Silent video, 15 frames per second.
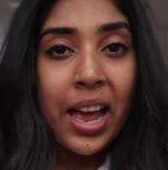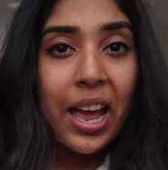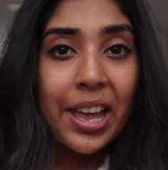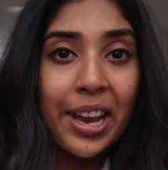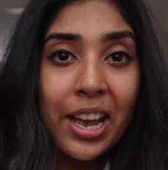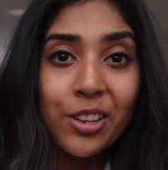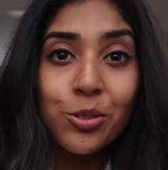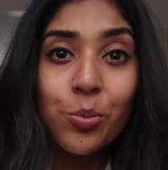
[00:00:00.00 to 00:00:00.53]

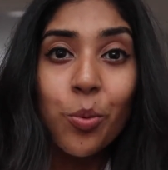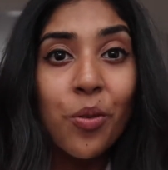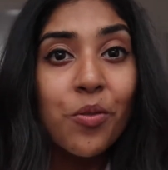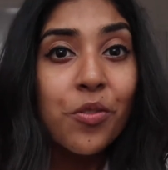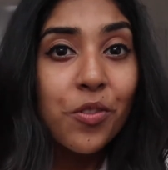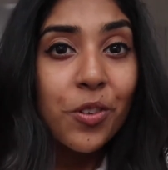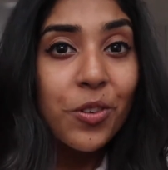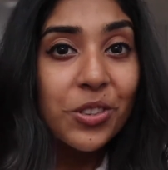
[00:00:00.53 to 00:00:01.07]
and at
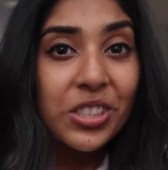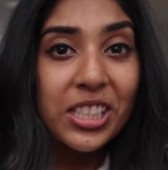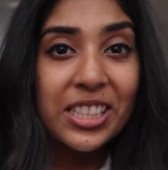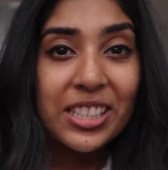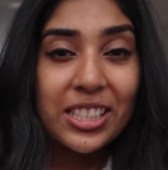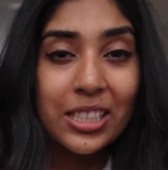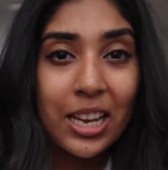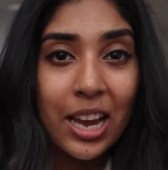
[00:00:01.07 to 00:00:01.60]
1:40
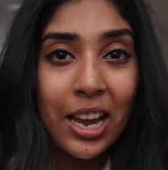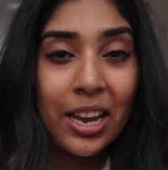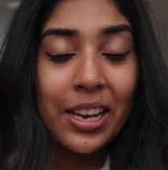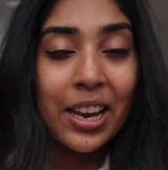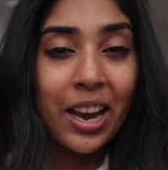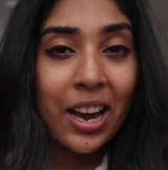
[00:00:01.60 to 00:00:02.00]
today,